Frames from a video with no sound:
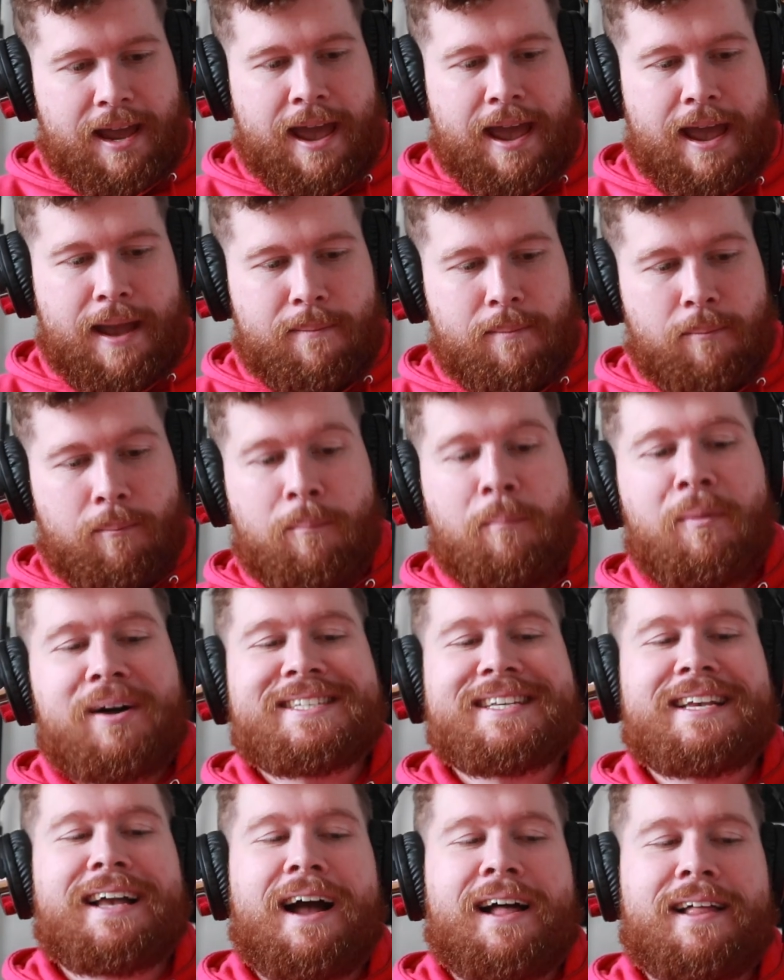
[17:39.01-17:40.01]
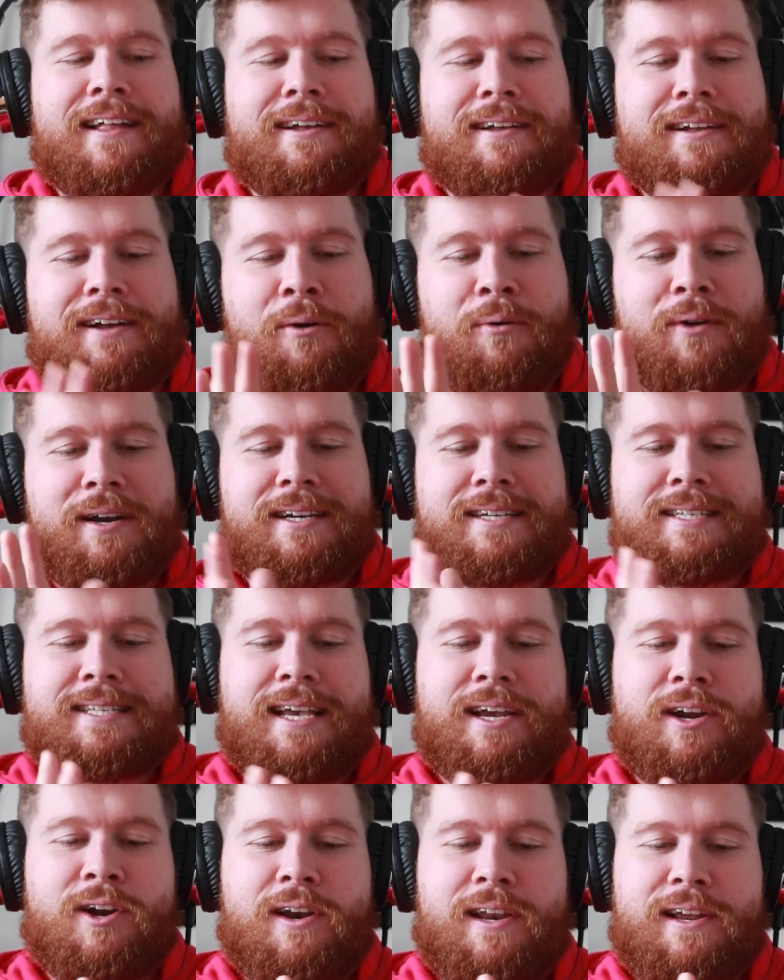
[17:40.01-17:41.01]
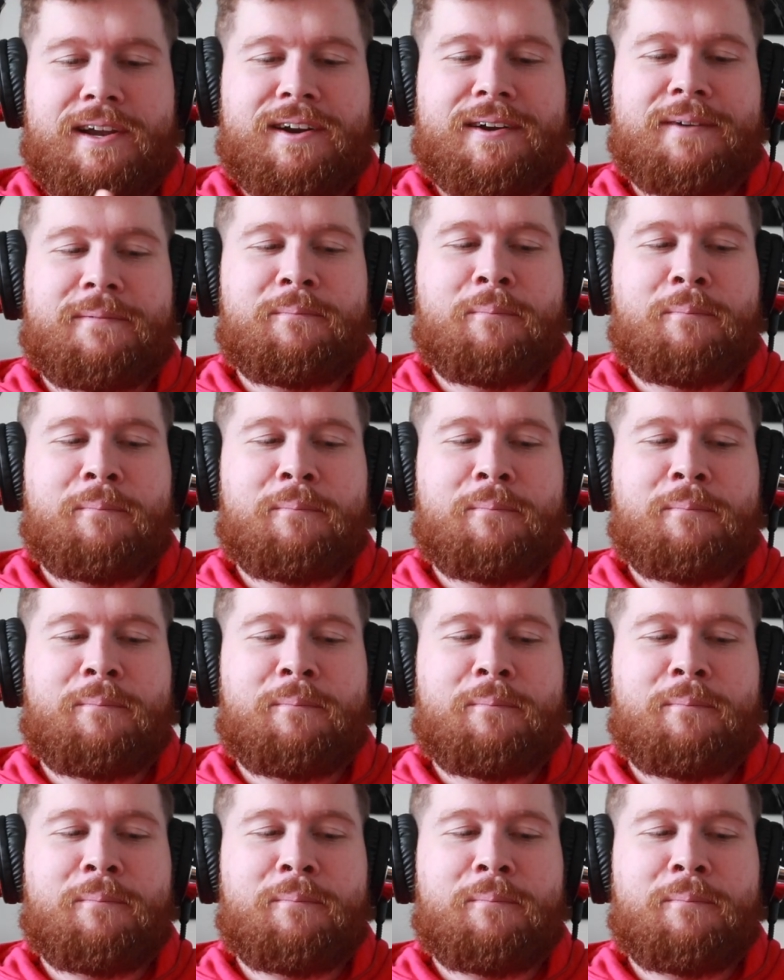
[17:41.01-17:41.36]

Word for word: Um, see, I, I wanted to say earlier,